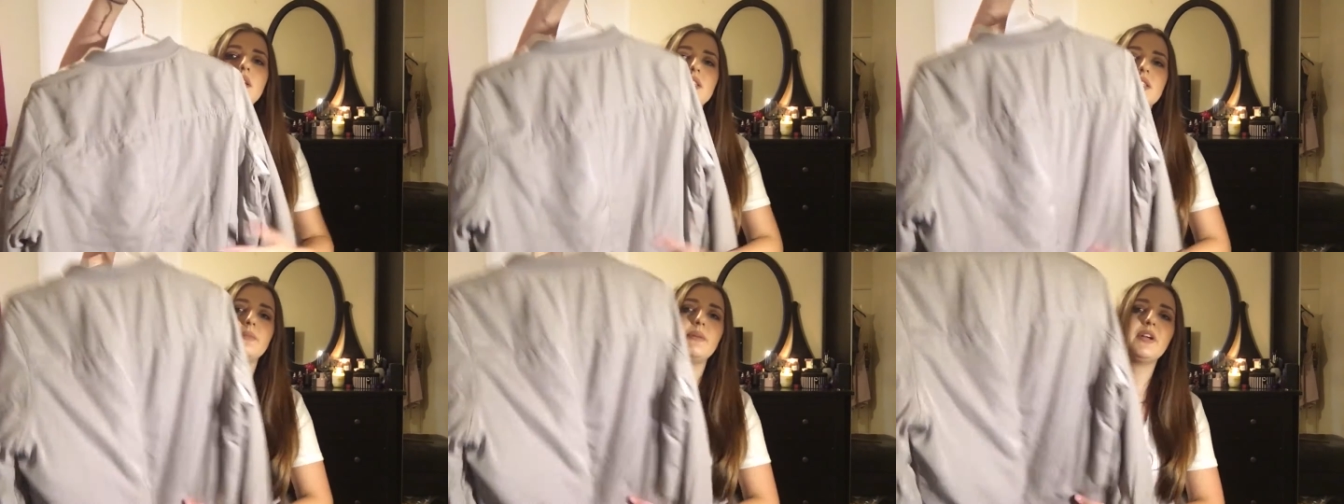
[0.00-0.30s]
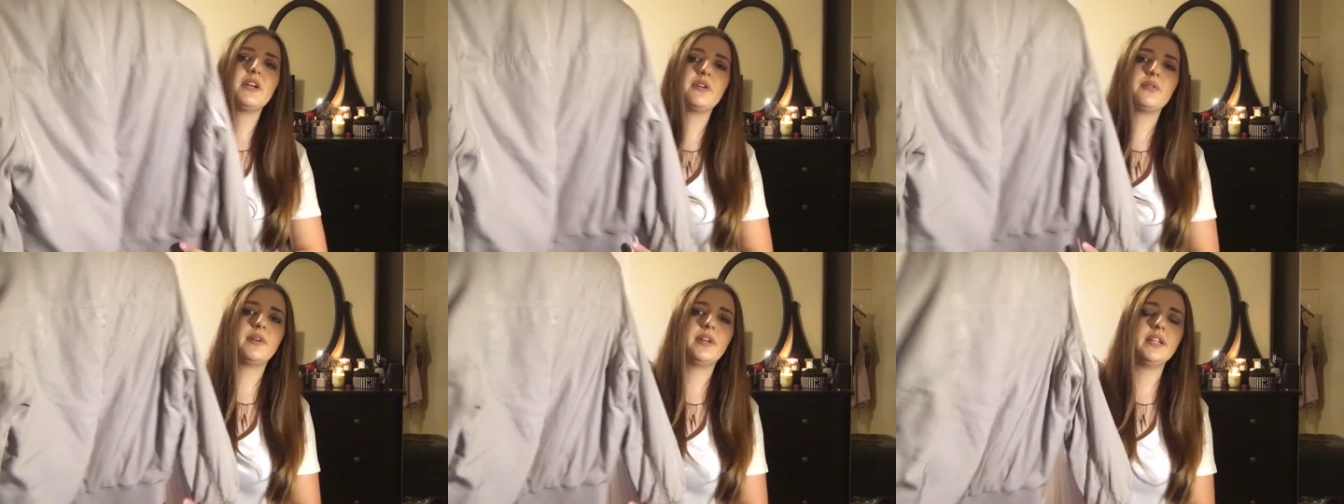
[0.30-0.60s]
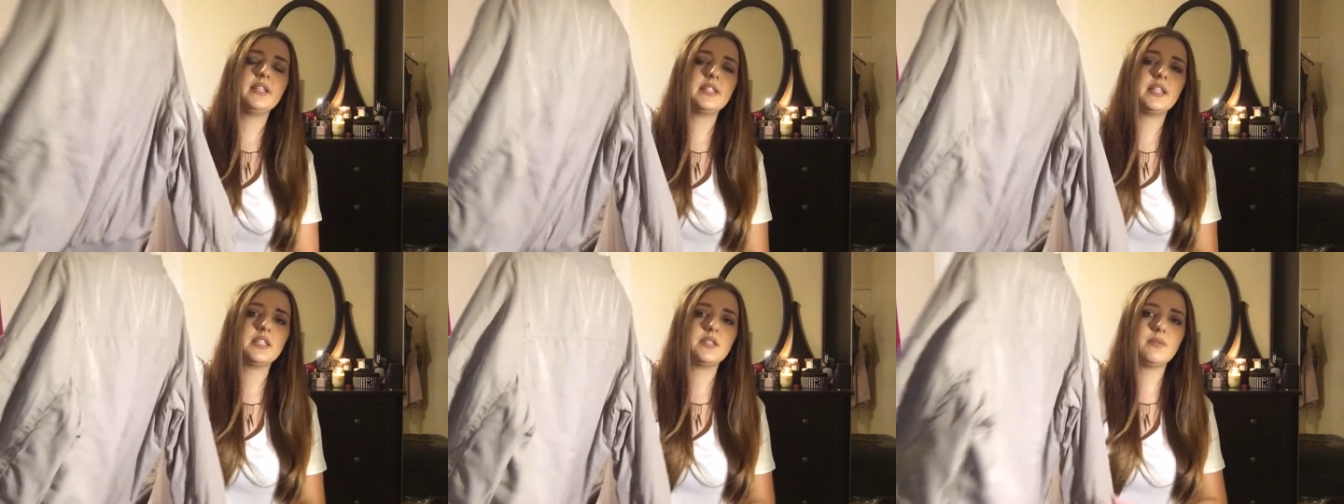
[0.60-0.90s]
It's a bit
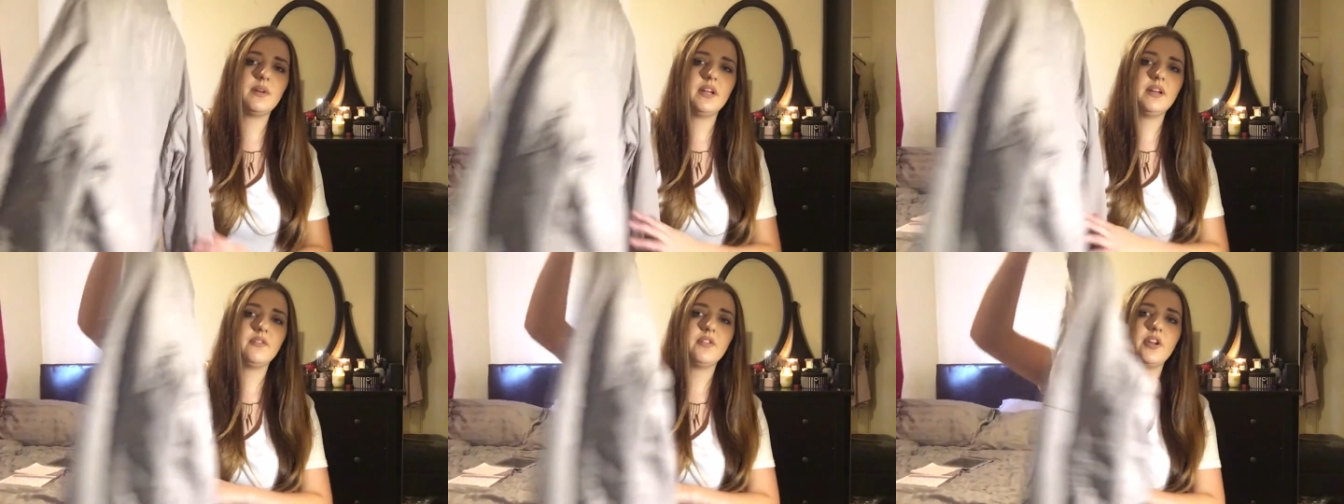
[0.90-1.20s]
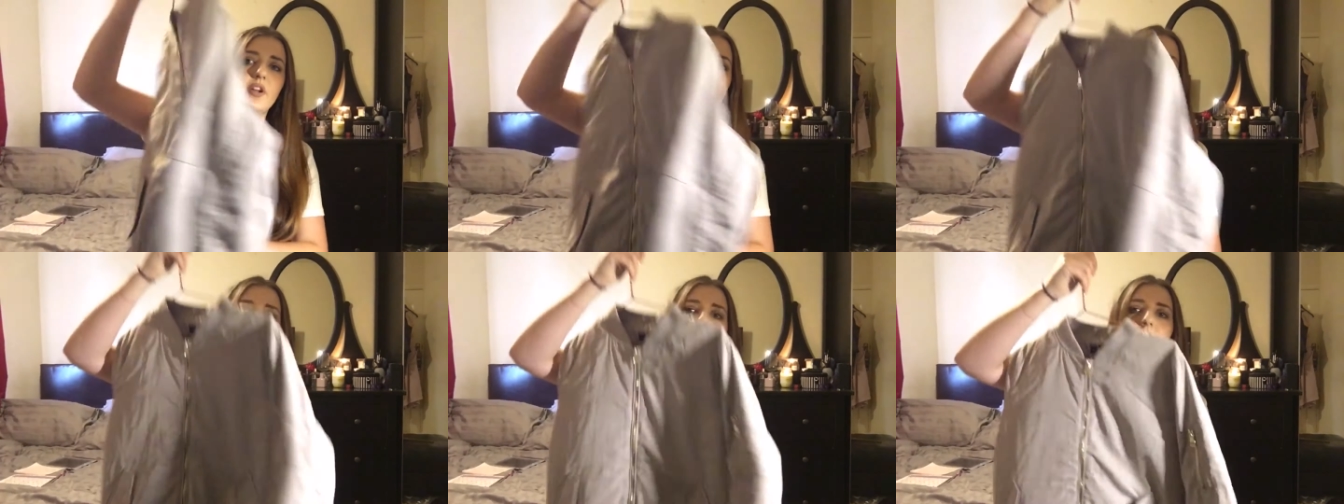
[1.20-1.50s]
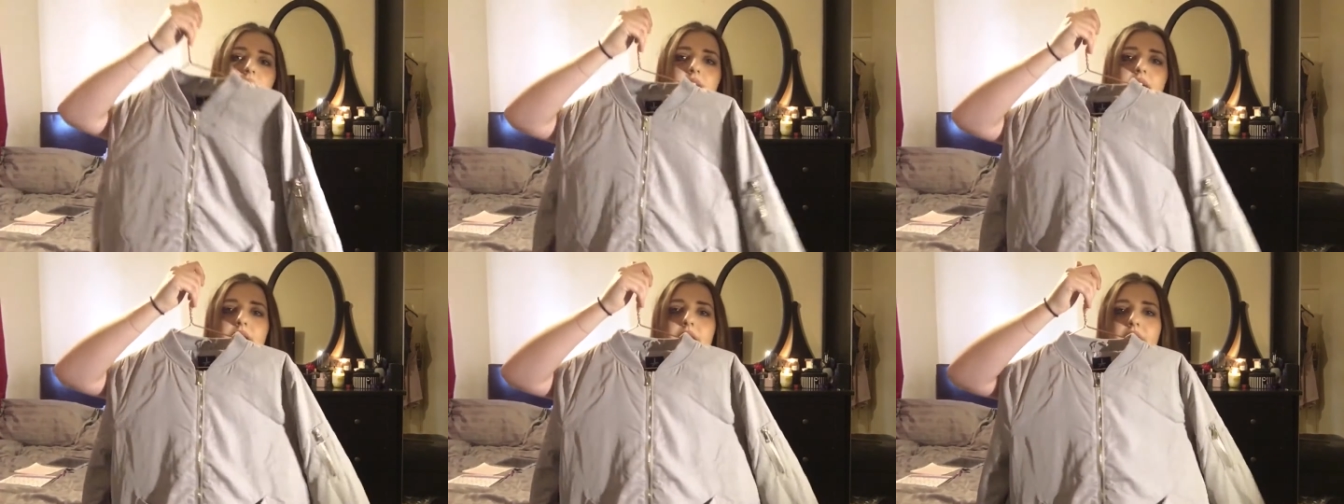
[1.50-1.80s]
creased, that's why I've got it on a
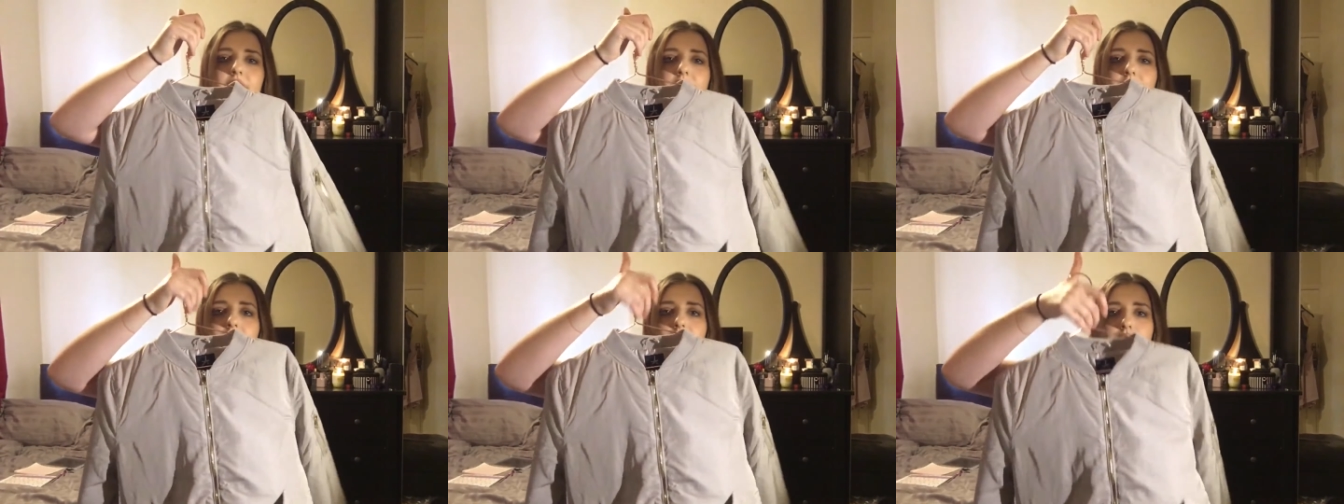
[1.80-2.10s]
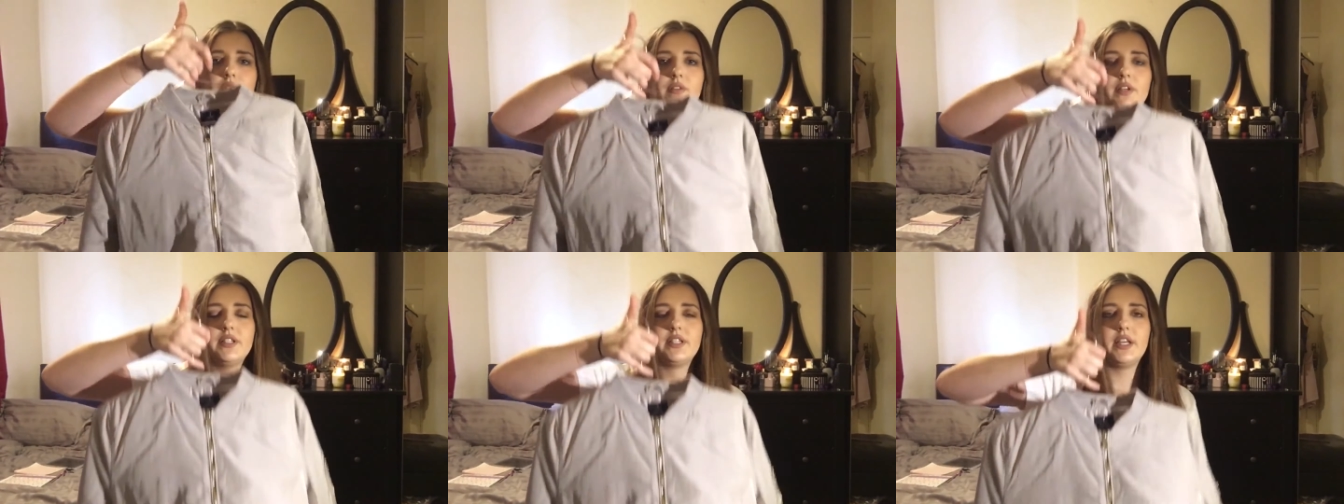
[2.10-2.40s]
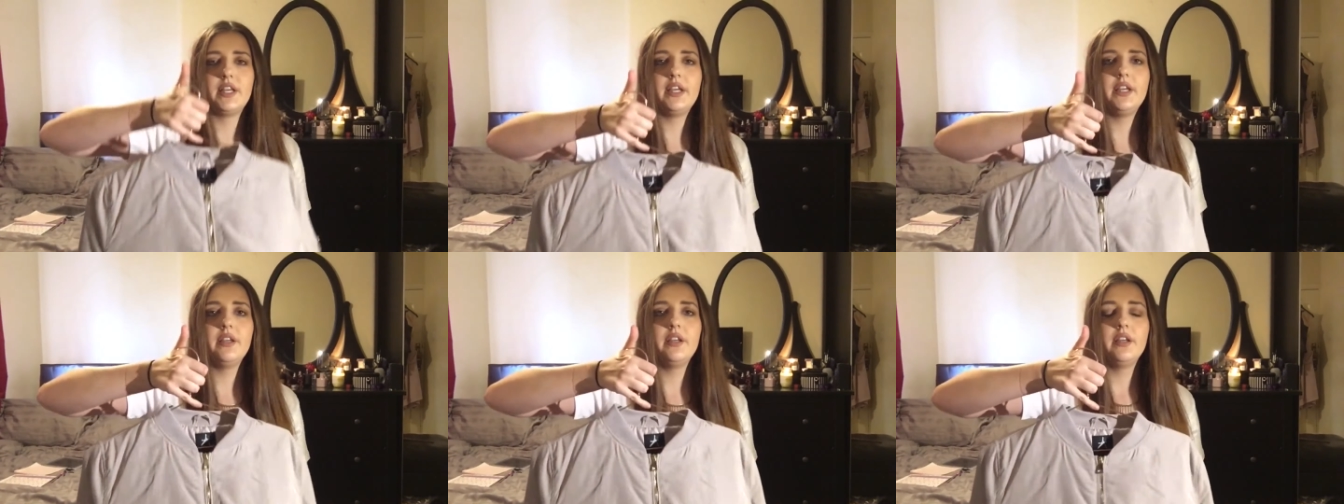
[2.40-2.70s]
hanger
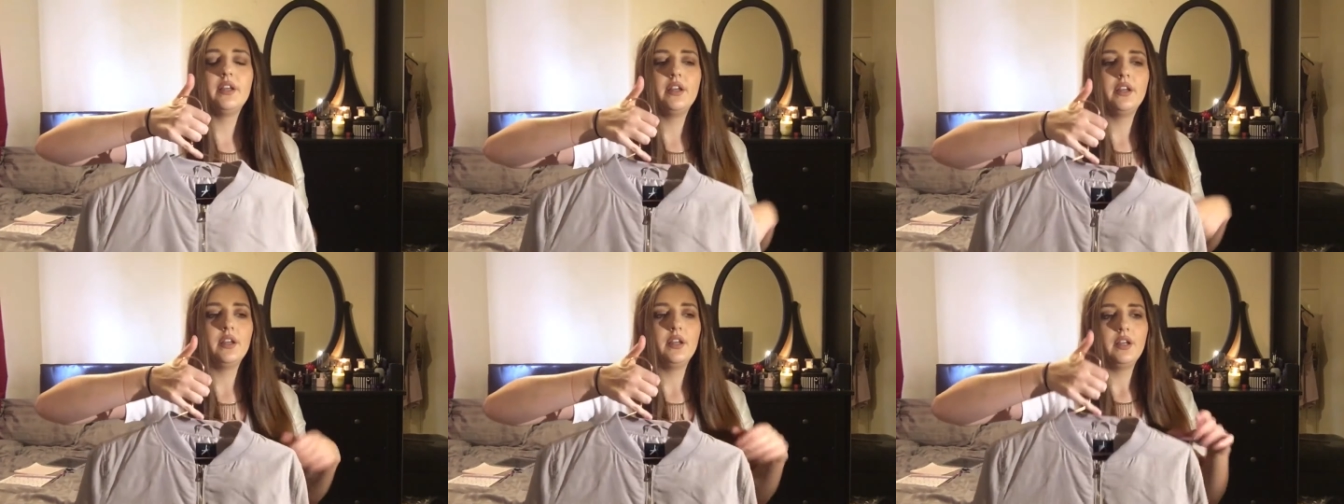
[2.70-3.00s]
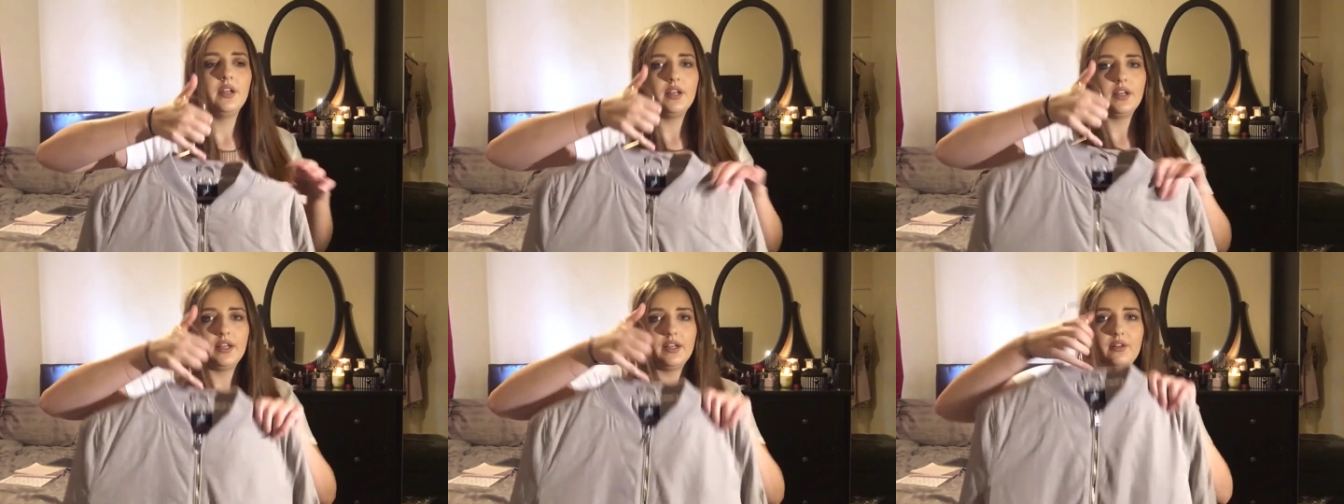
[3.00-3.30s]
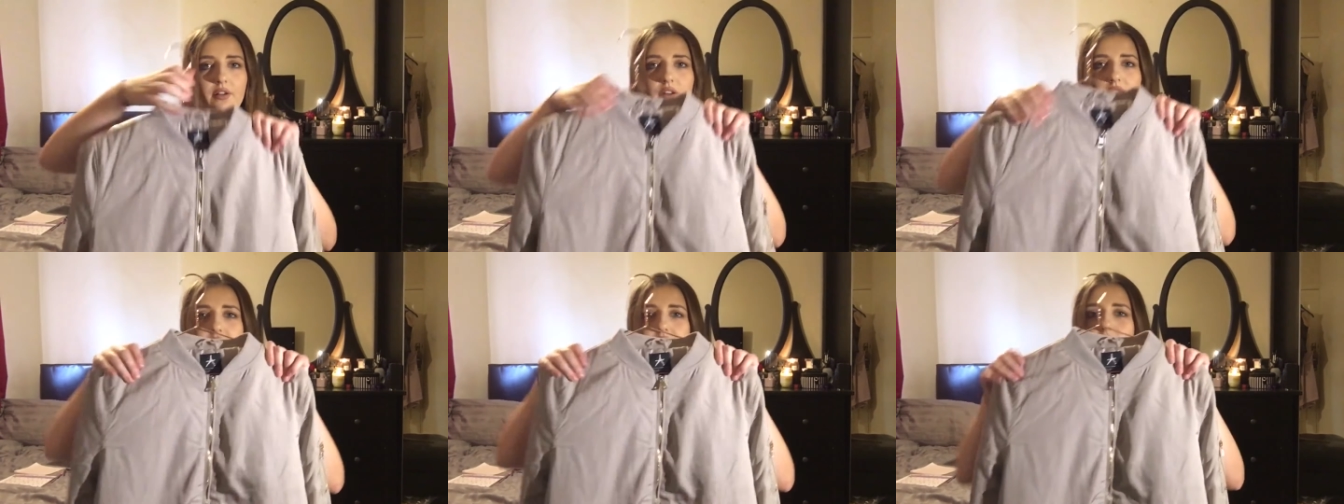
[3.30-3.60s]
already. I
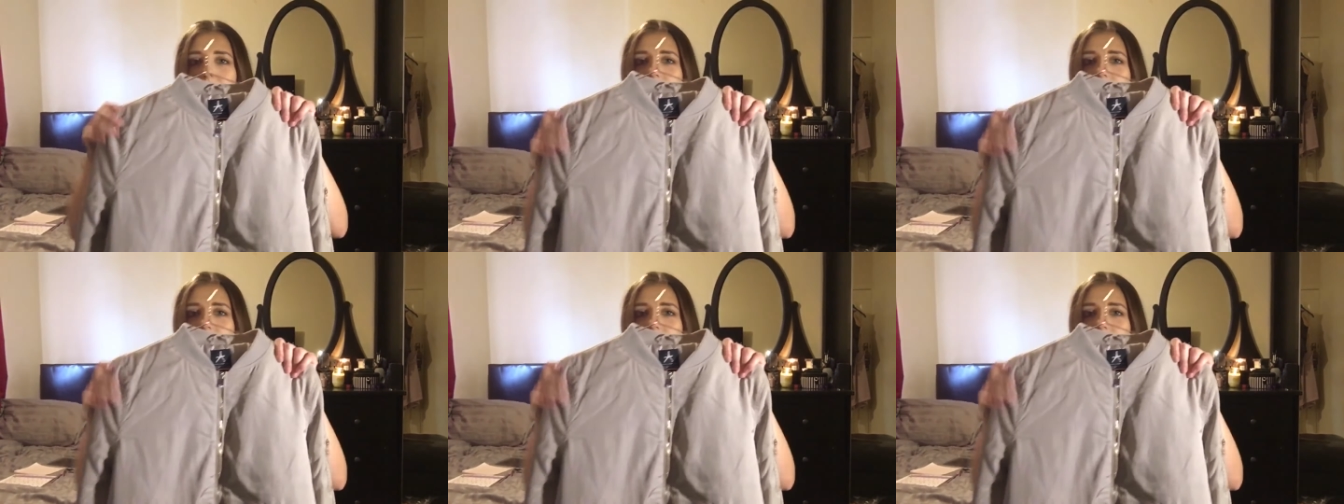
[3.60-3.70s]
got this